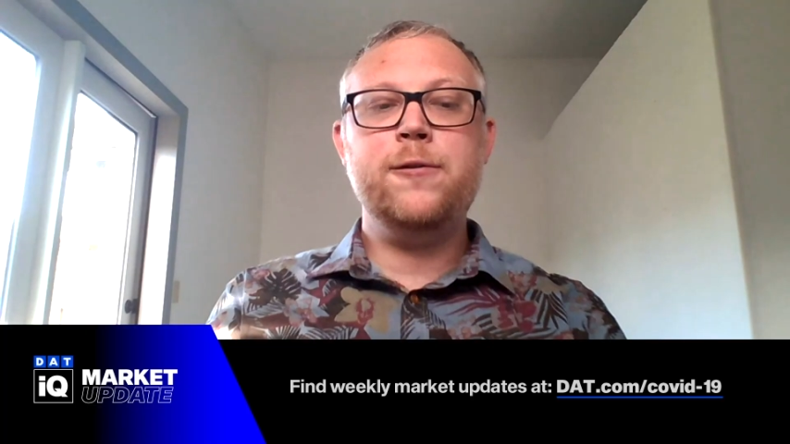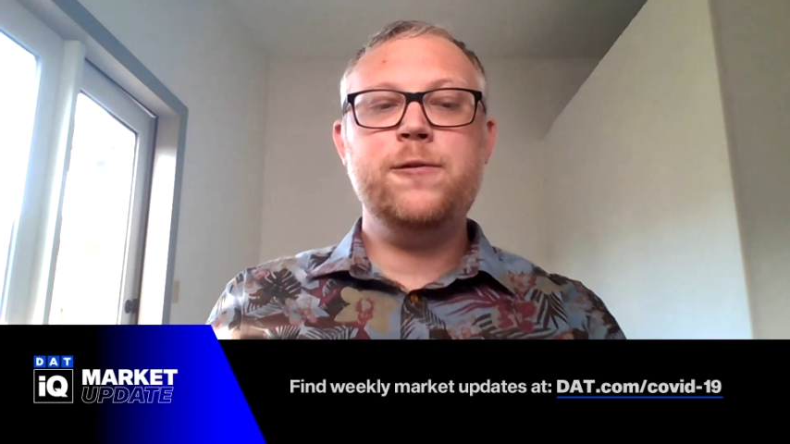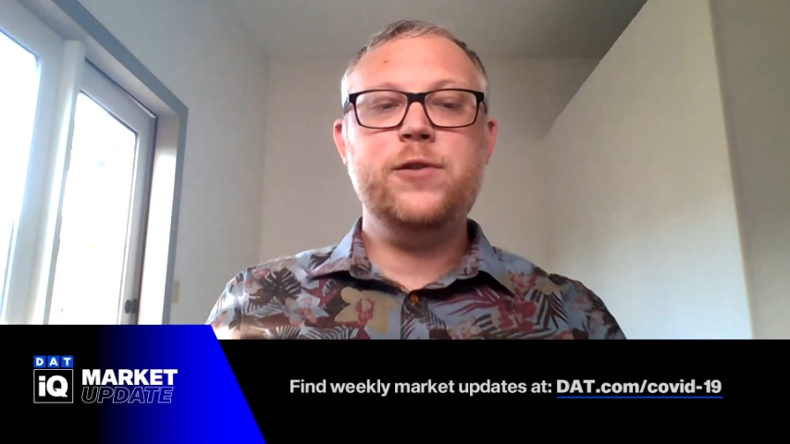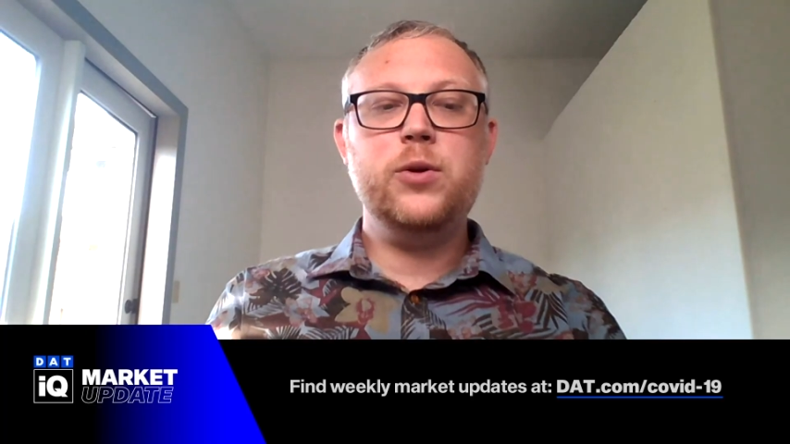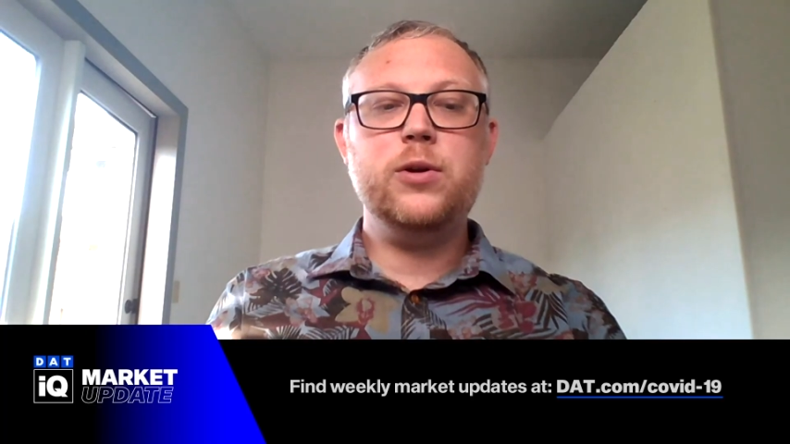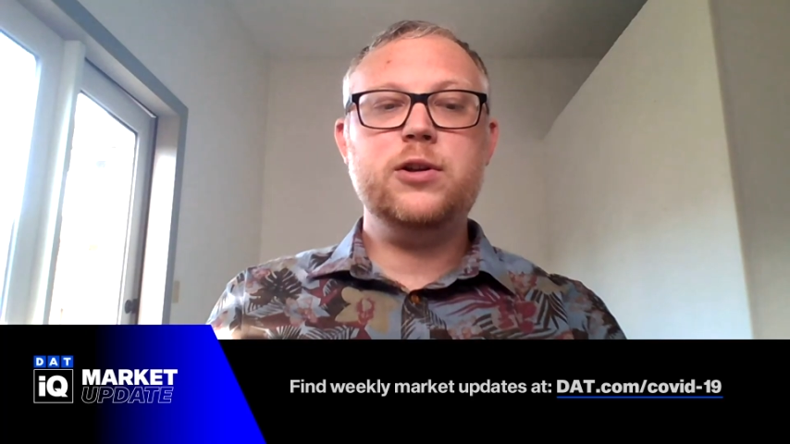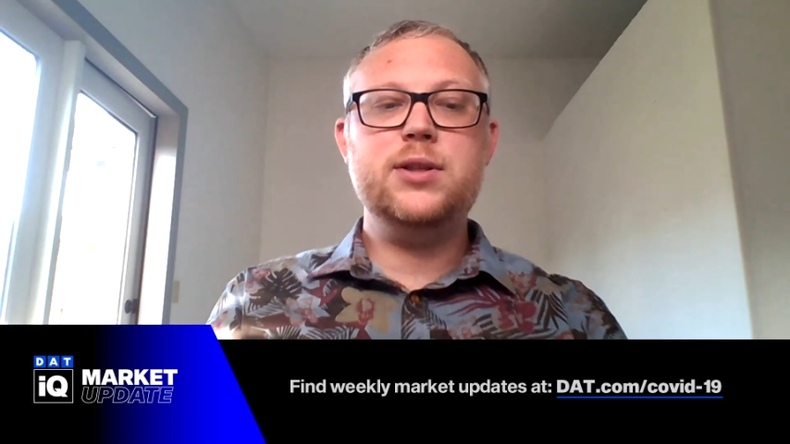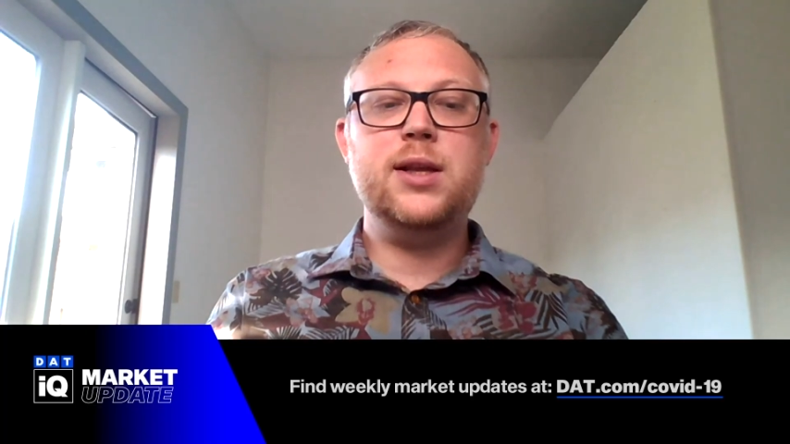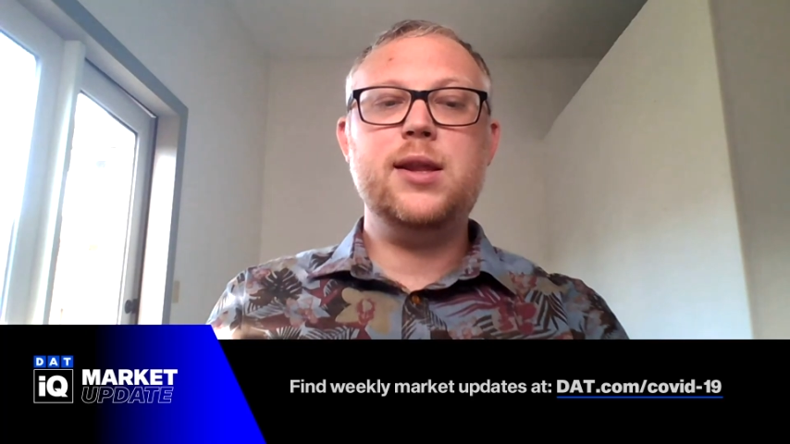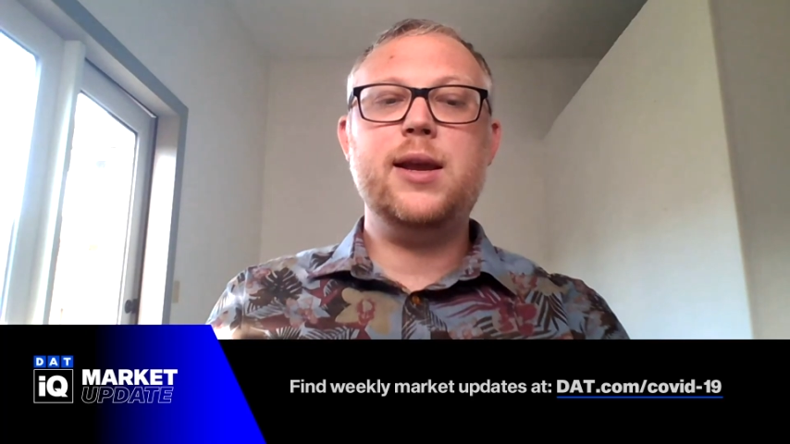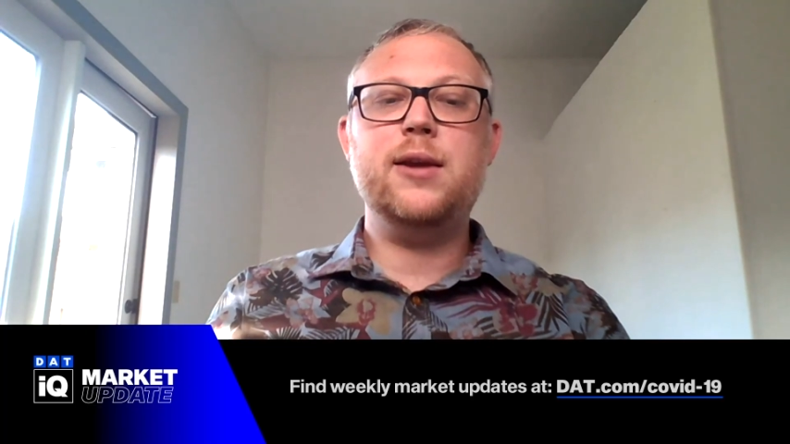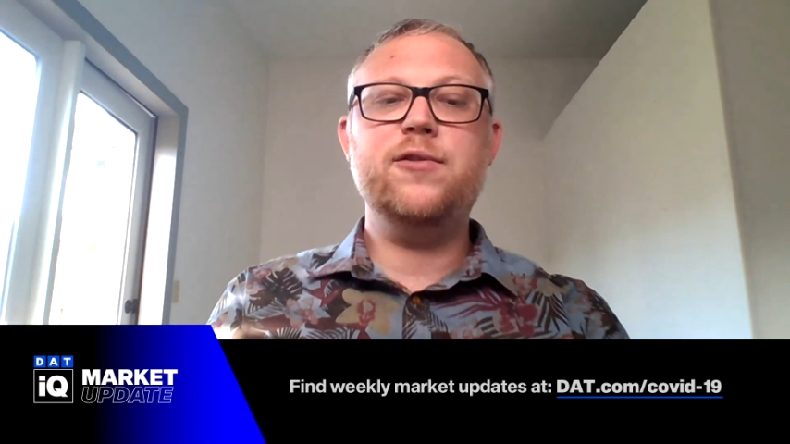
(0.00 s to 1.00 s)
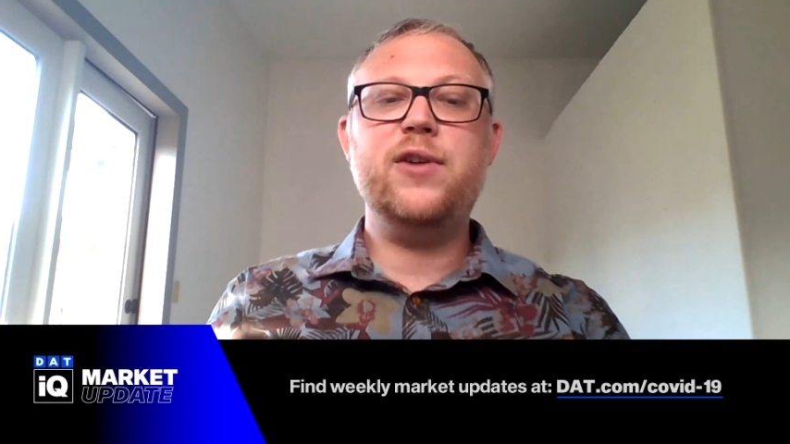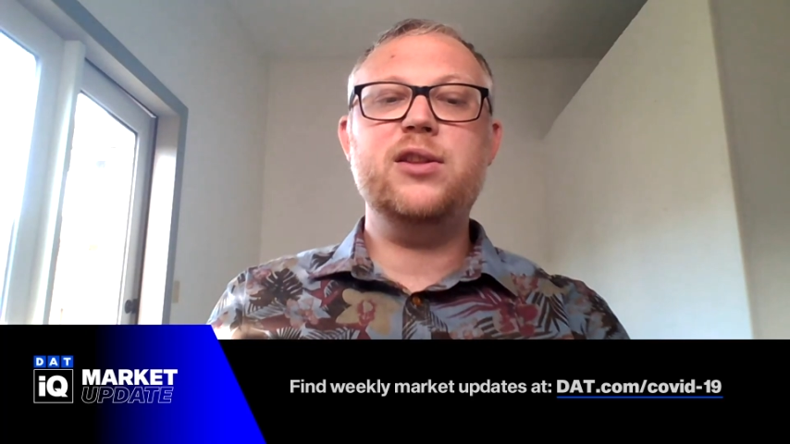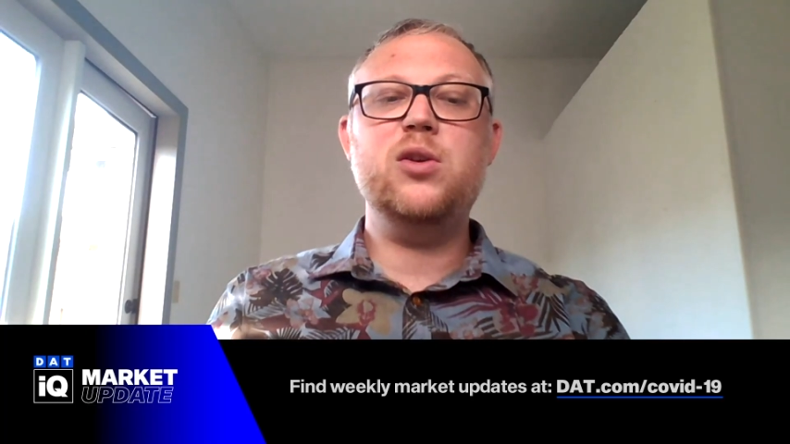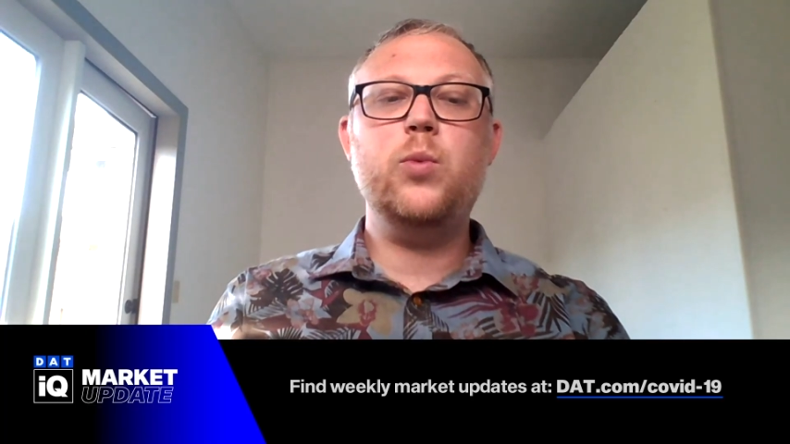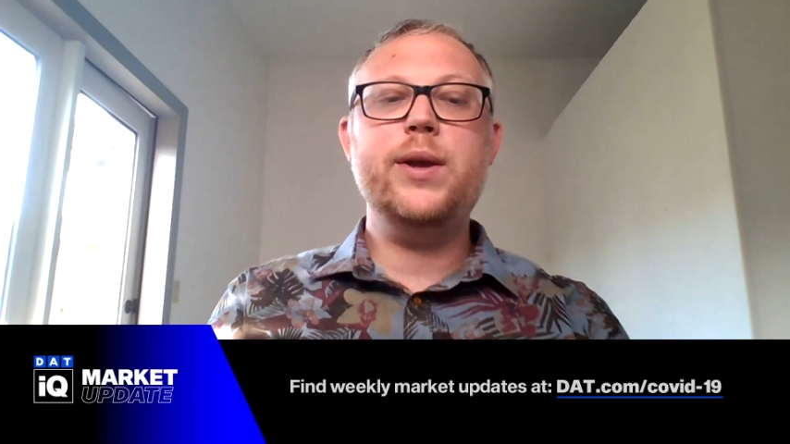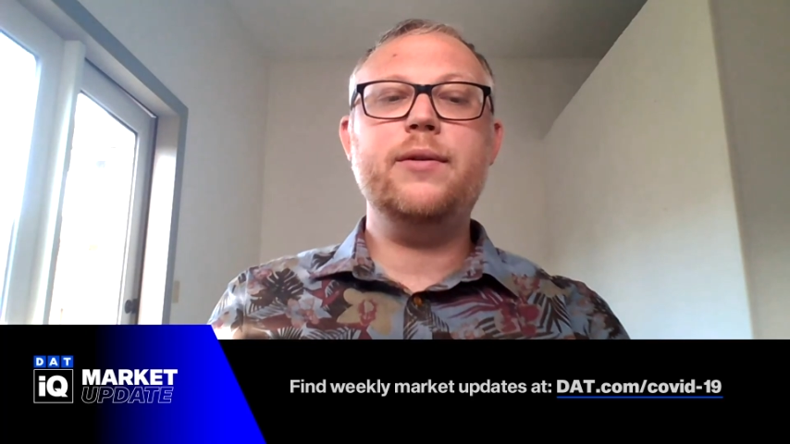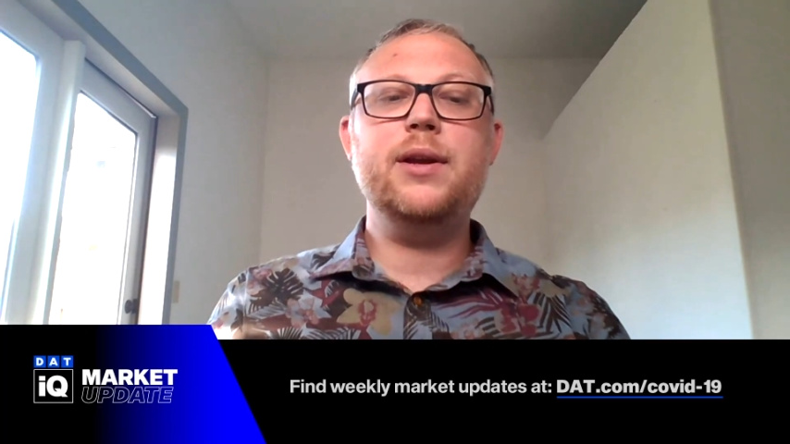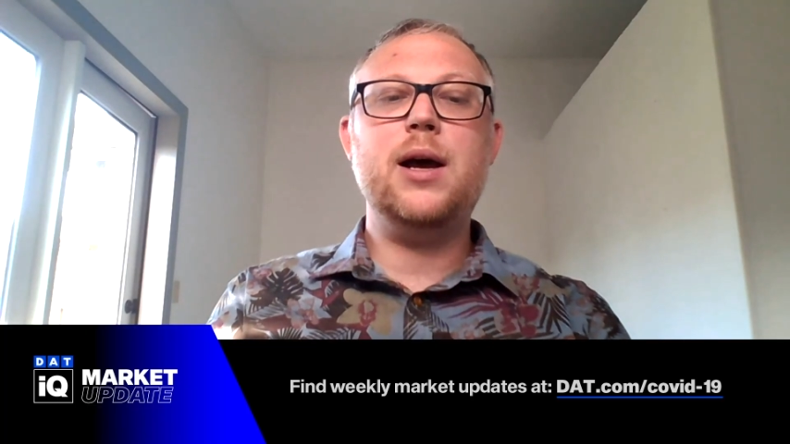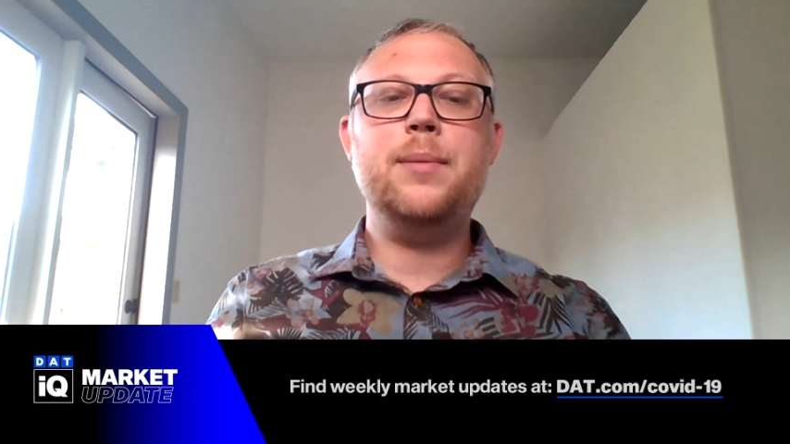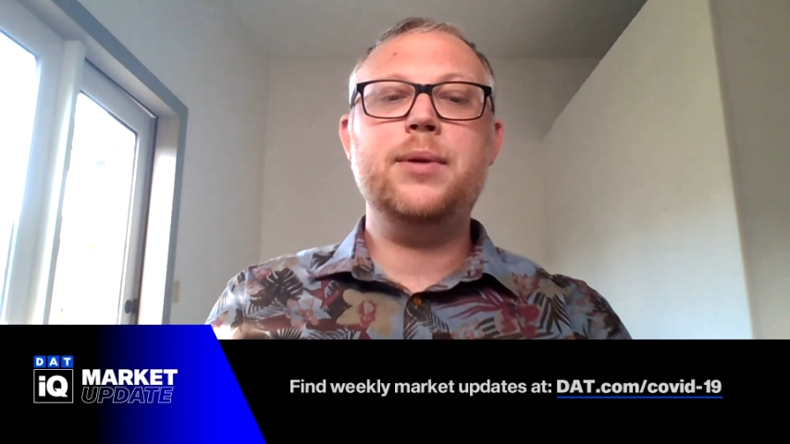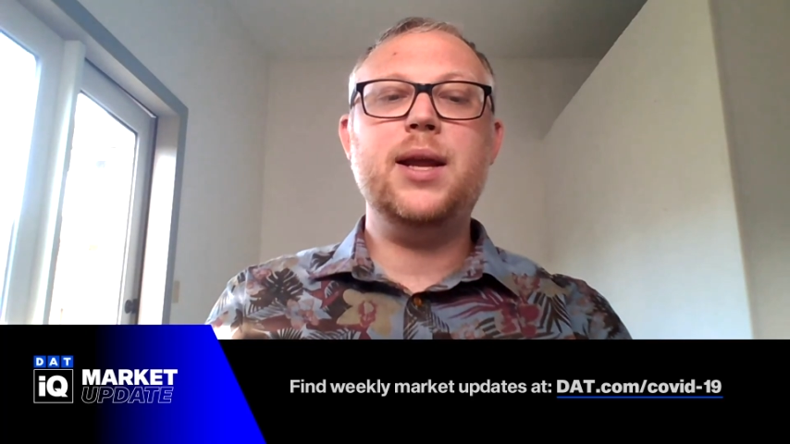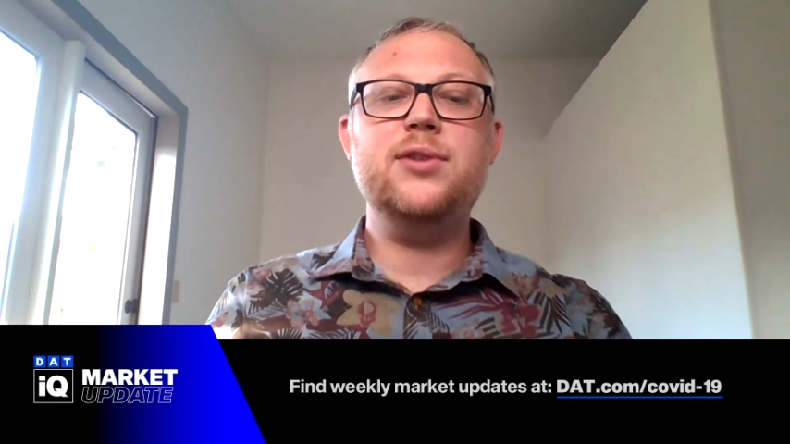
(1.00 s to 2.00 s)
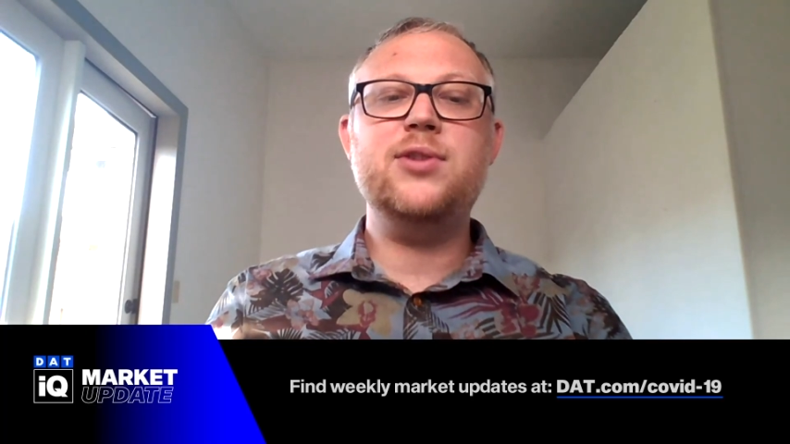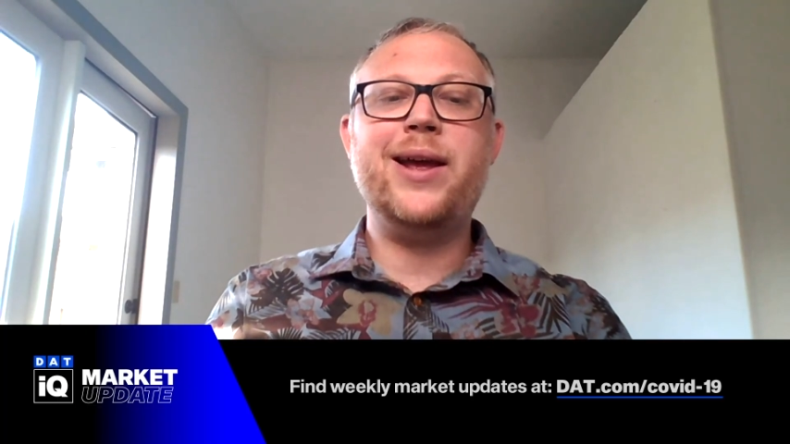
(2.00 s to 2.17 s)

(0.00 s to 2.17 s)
viewers that they can find the weekly updates